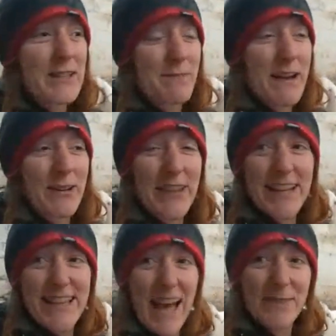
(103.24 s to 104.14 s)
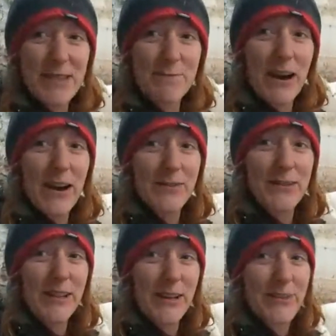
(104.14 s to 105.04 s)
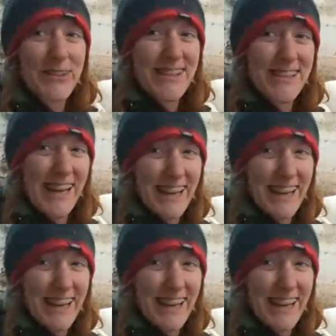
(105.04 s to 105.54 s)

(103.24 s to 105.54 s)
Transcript: spend all their time in the barn with the goats.